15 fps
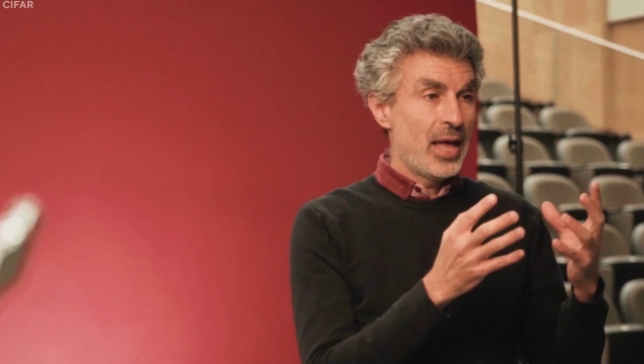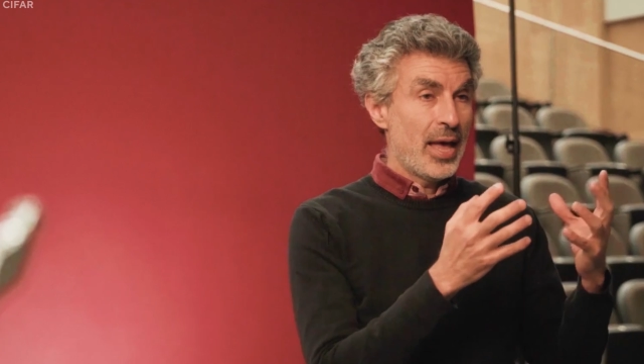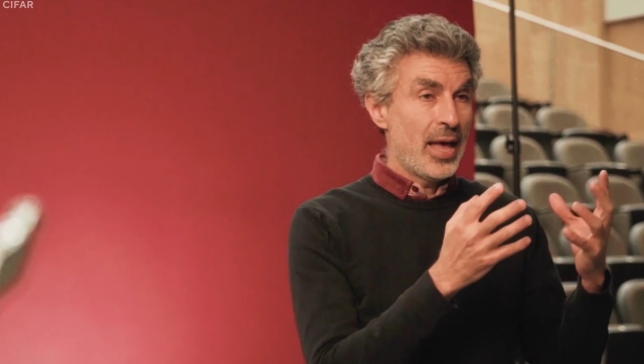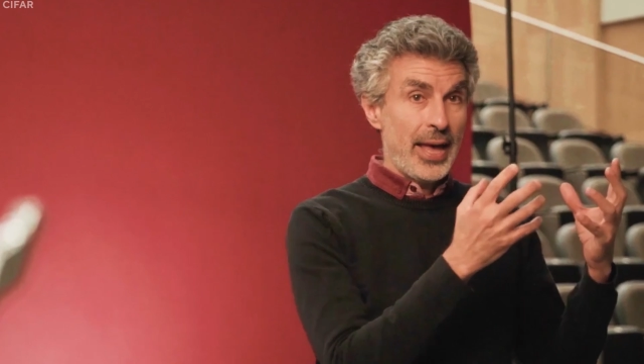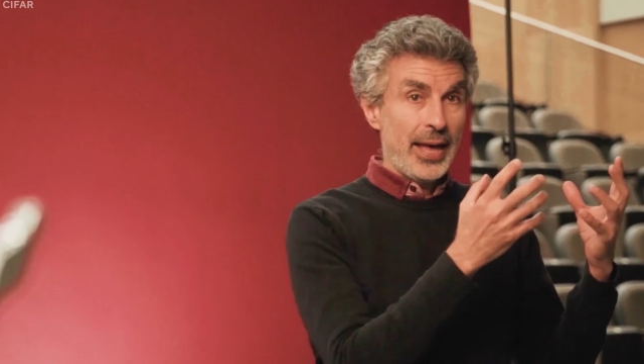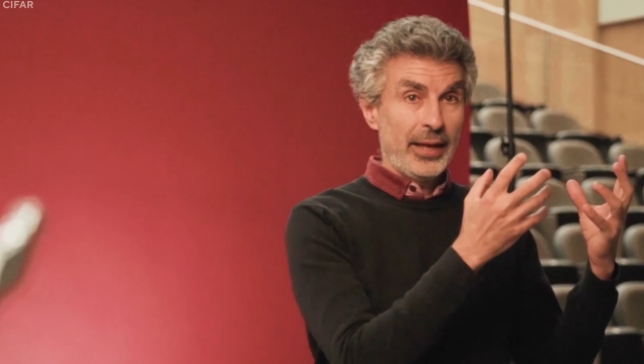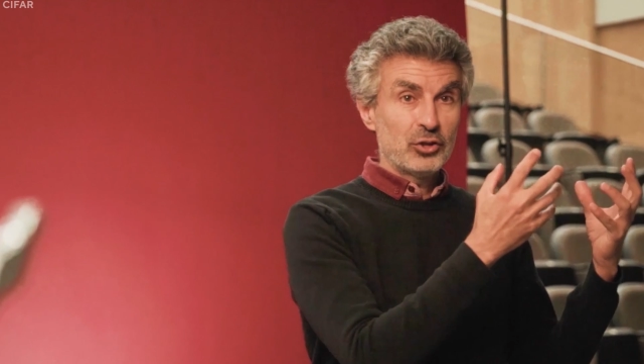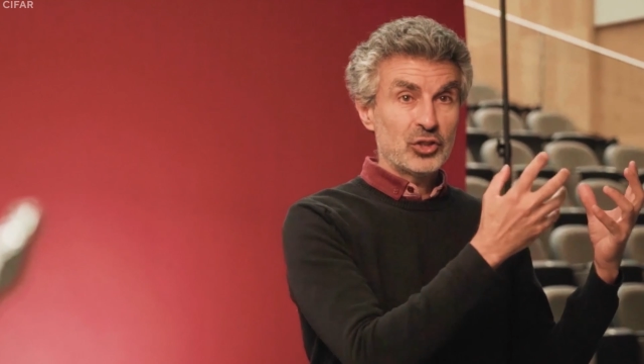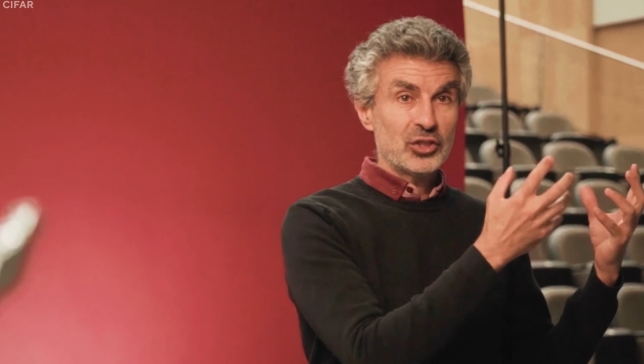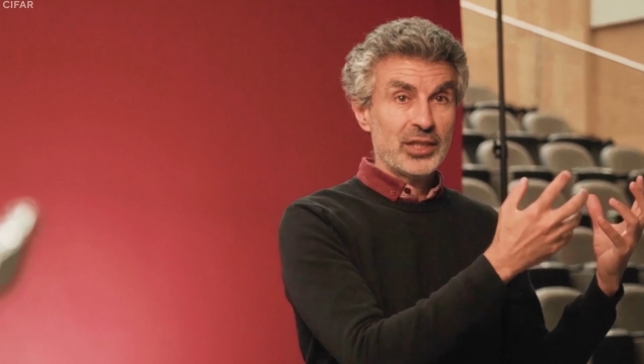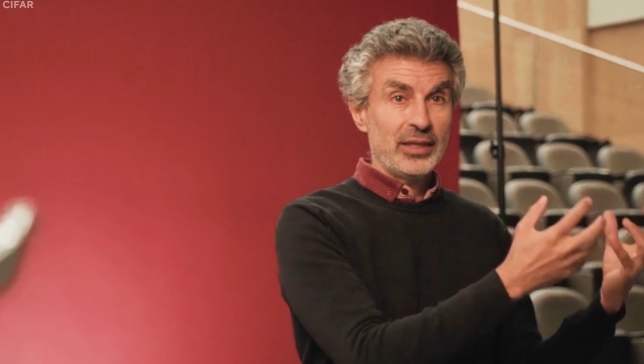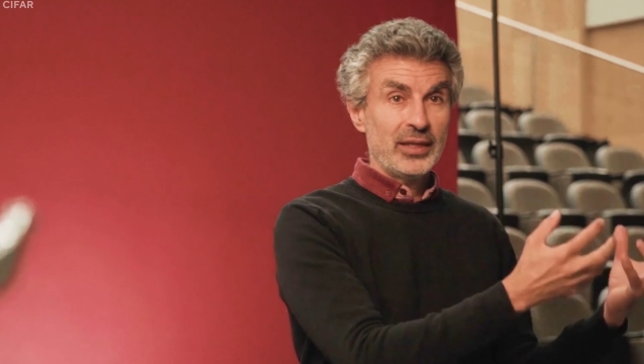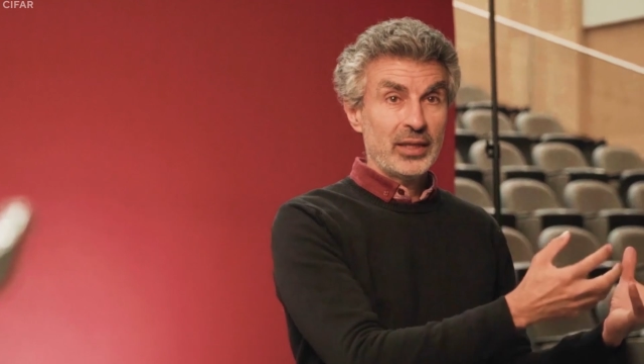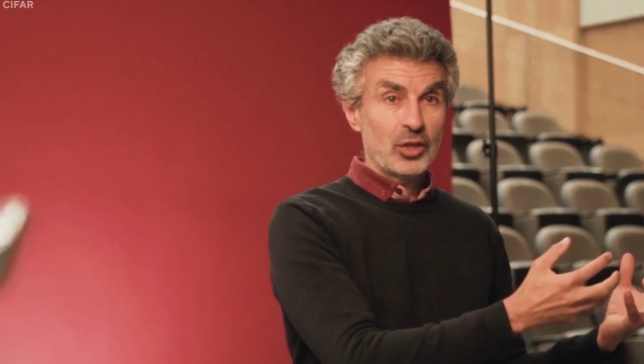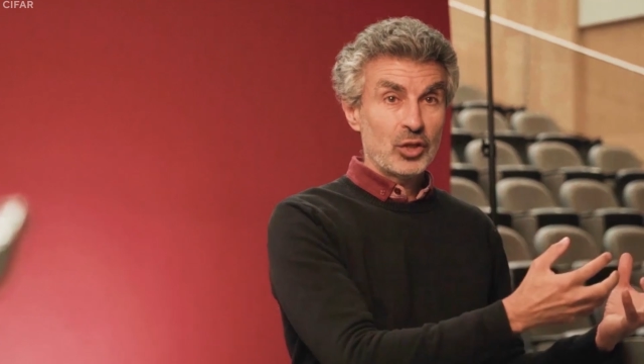Many
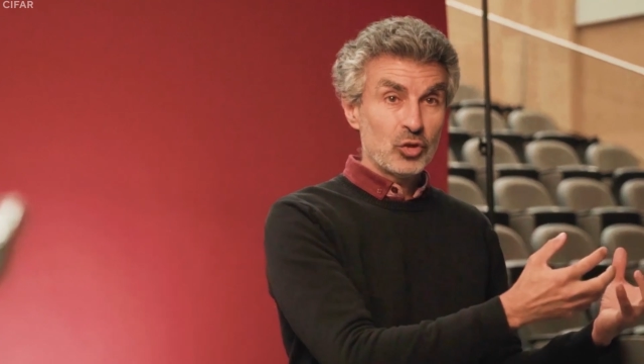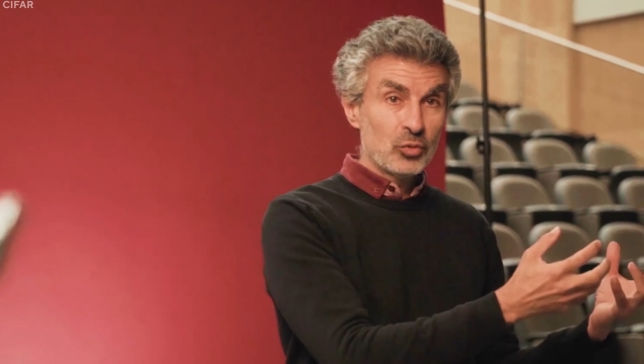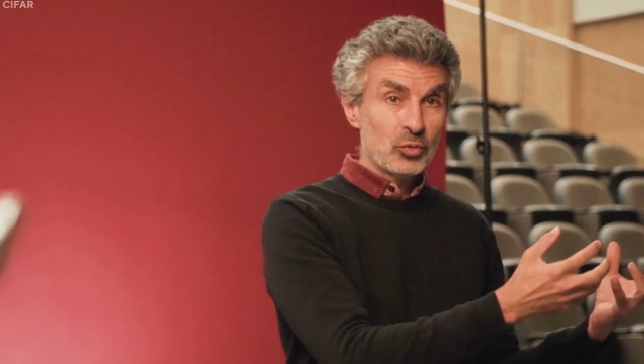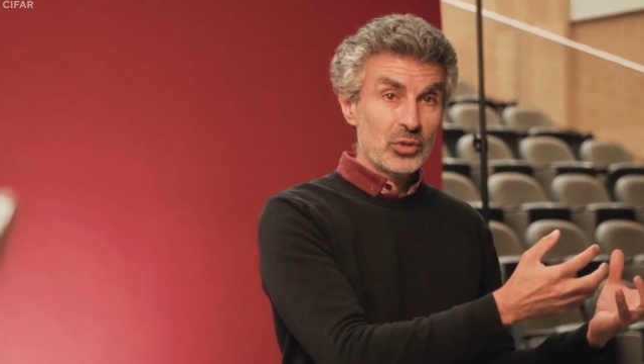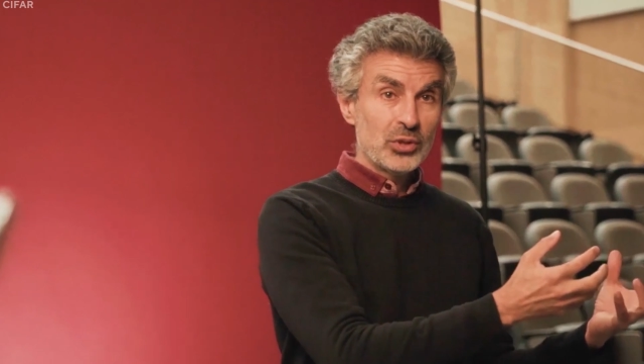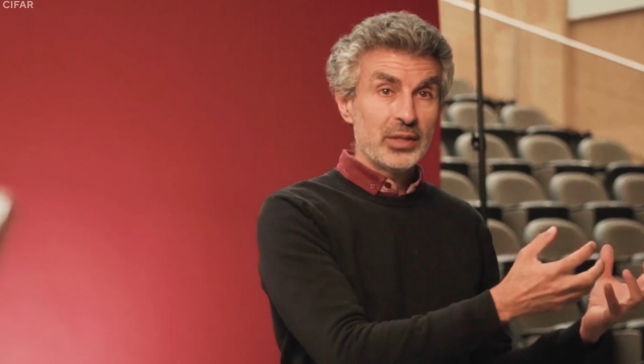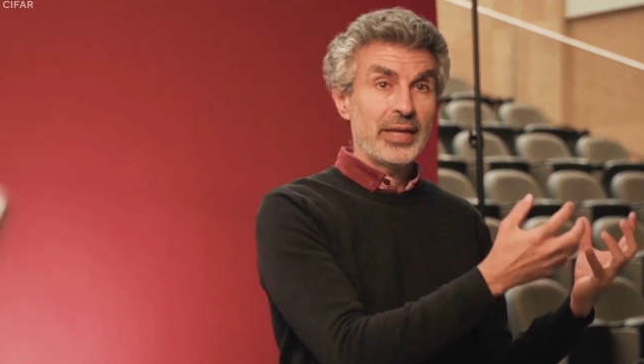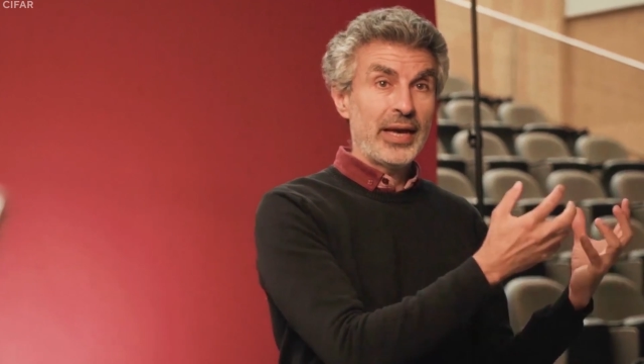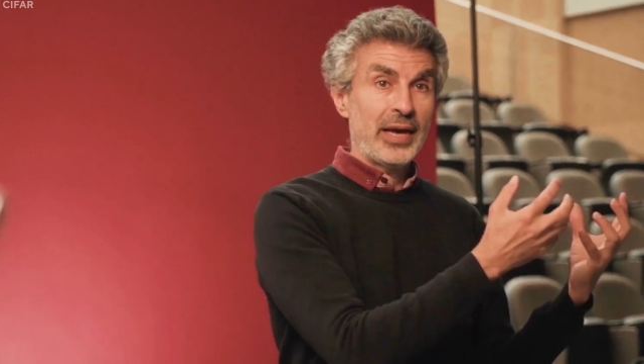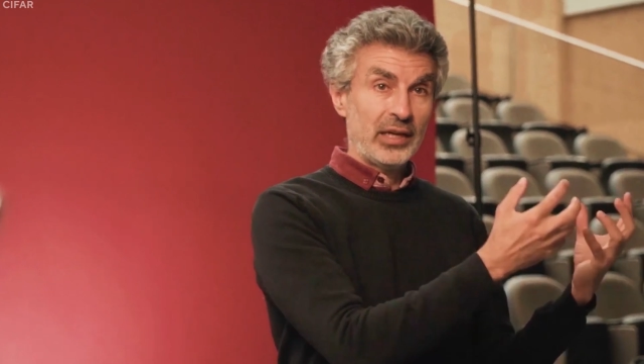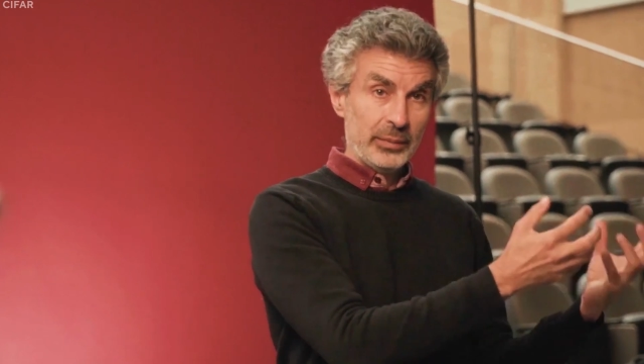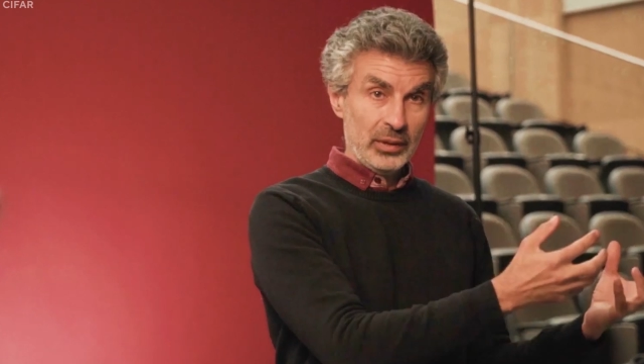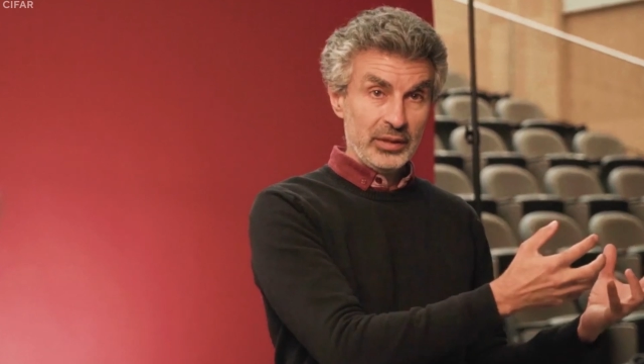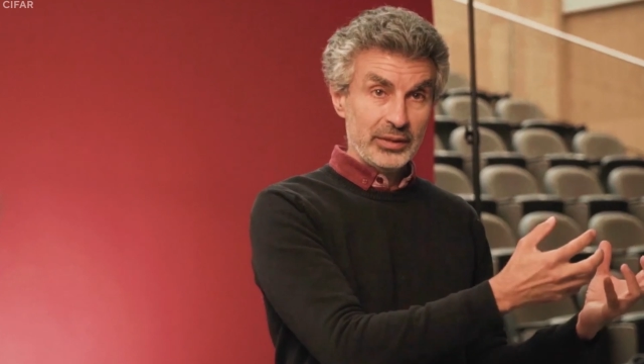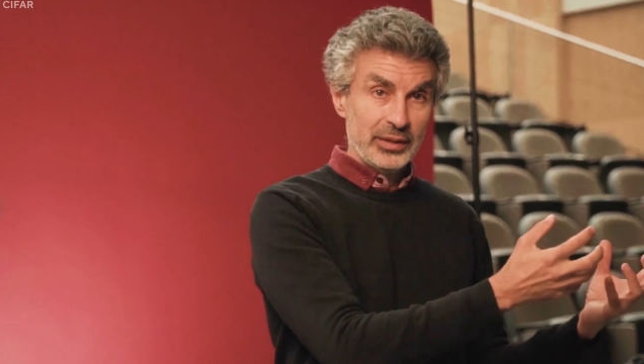experts describe the
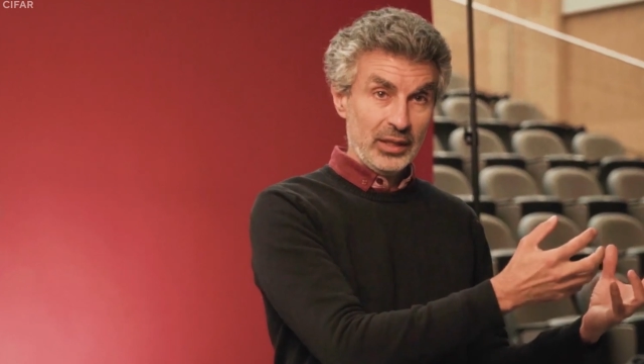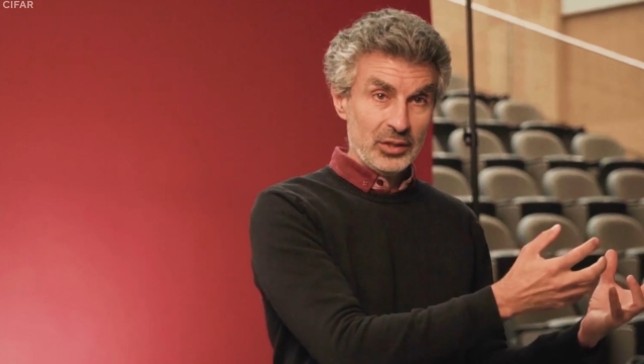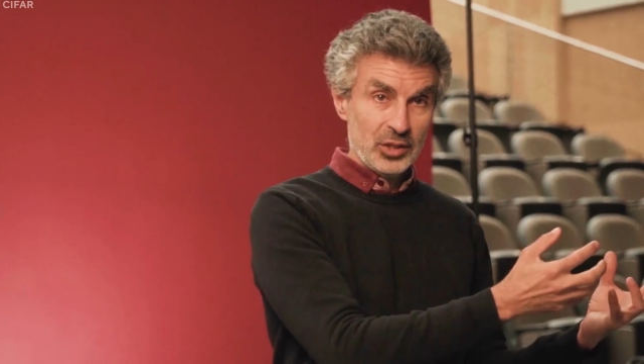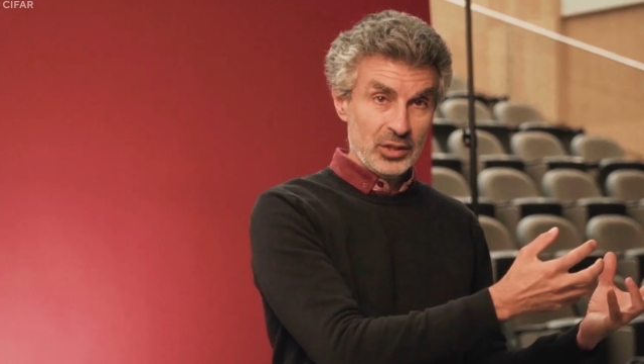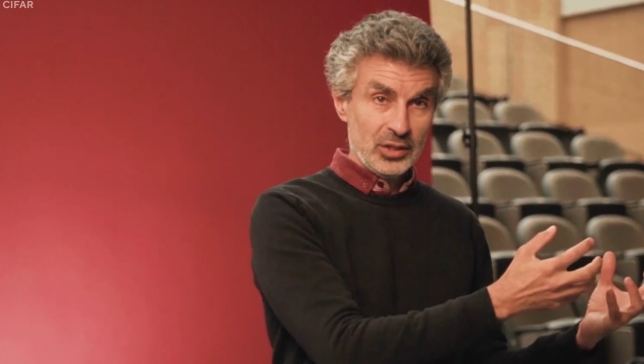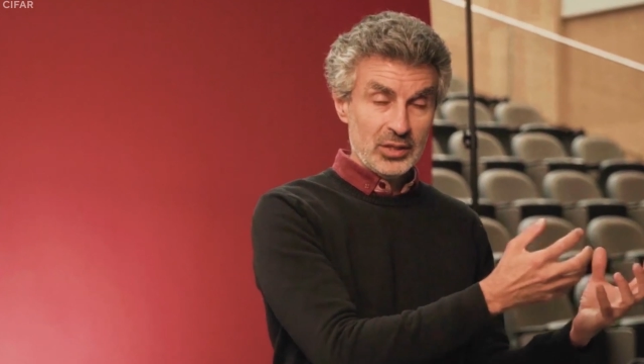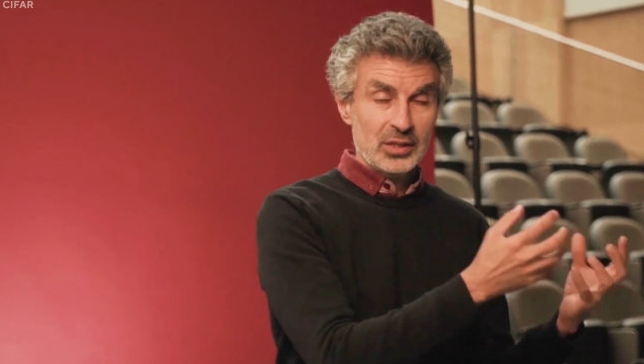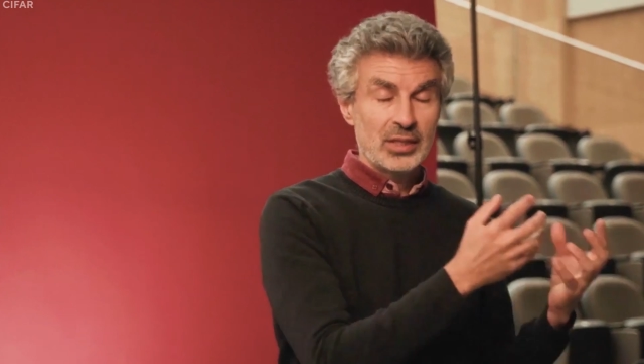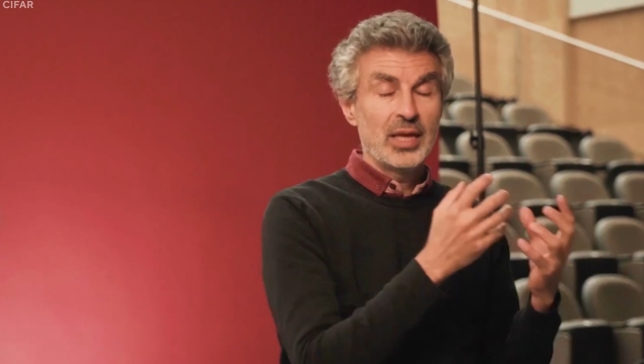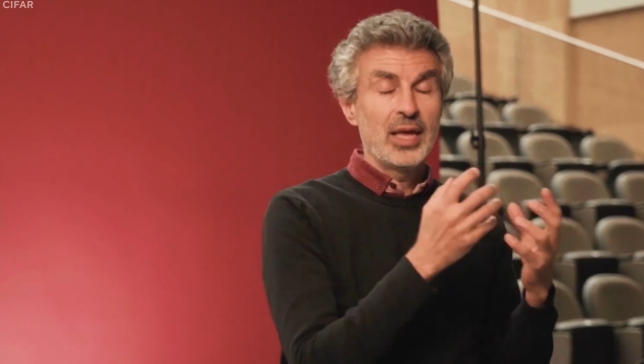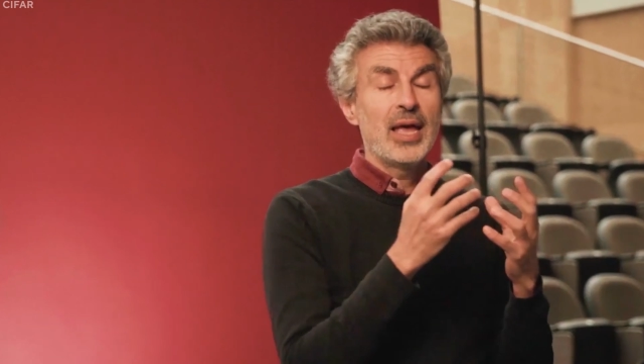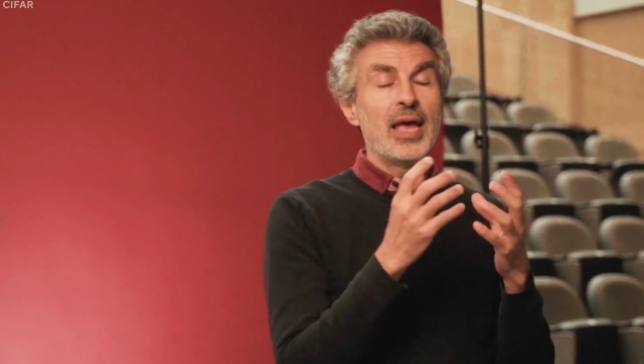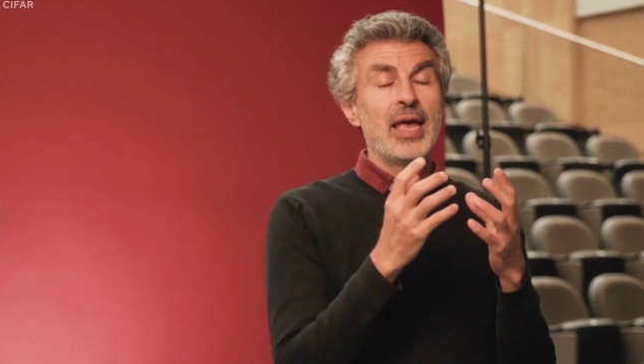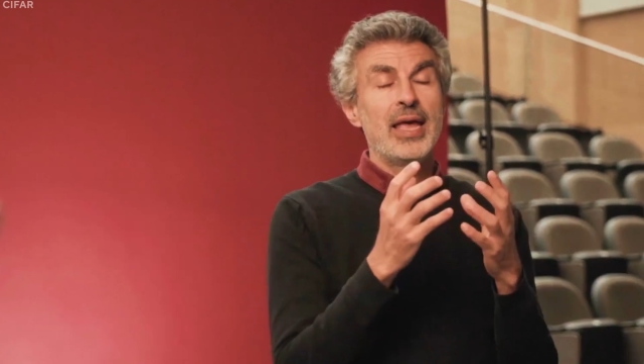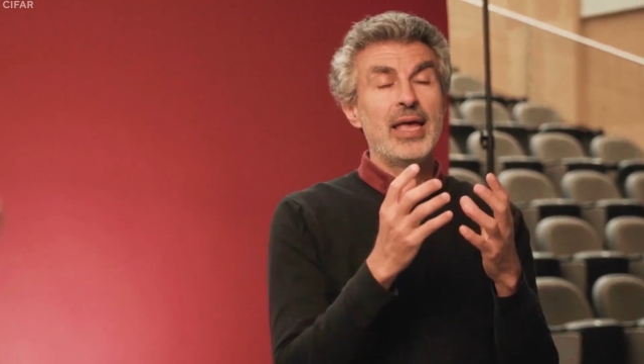chatbot as super
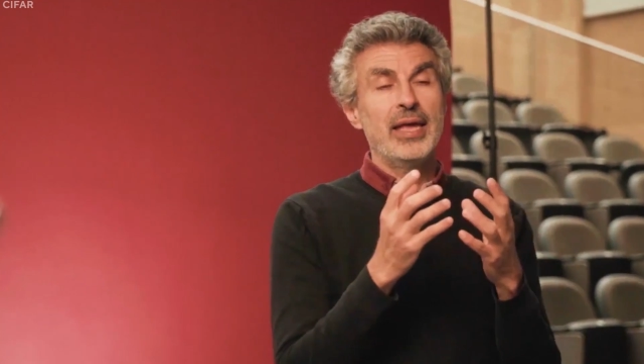scary,